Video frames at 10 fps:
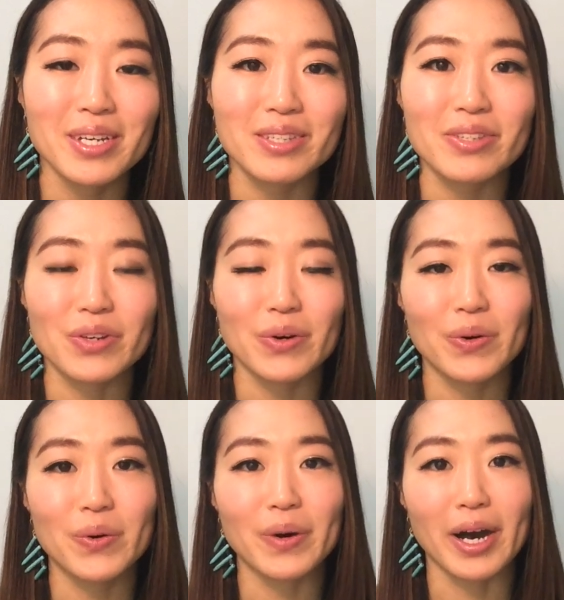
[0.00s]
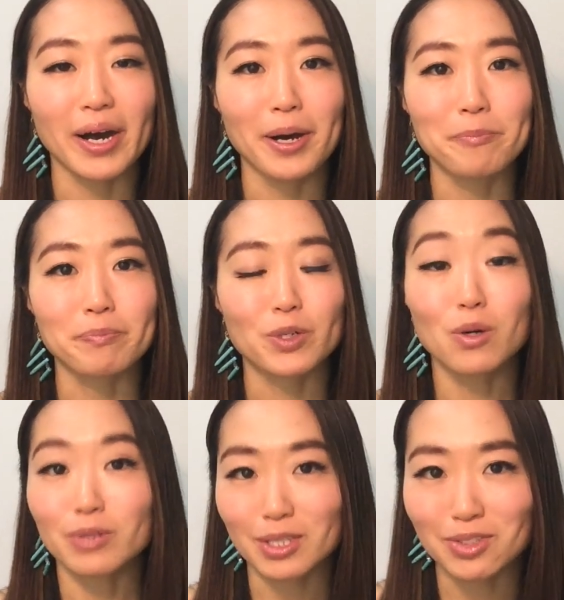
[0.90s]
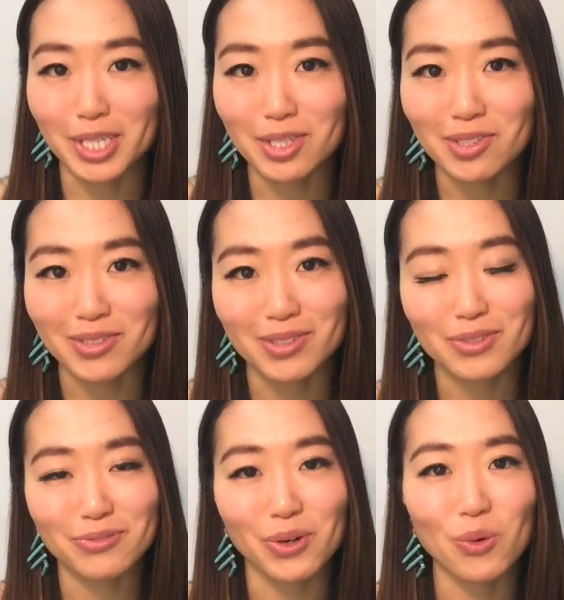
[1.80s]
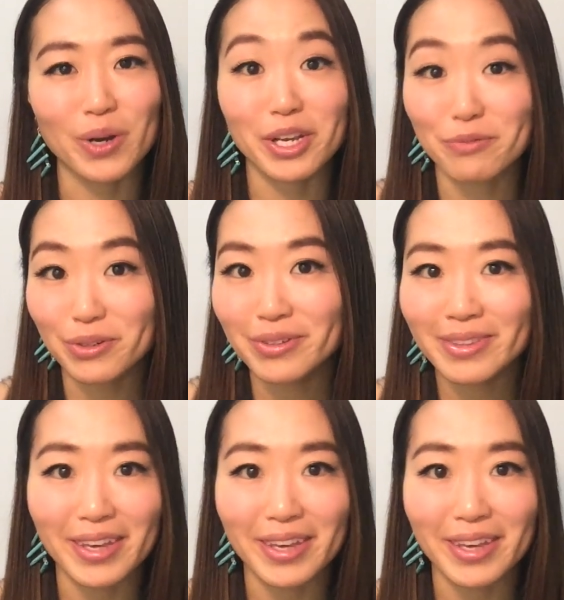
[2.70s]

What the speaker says: So congratulations for whatever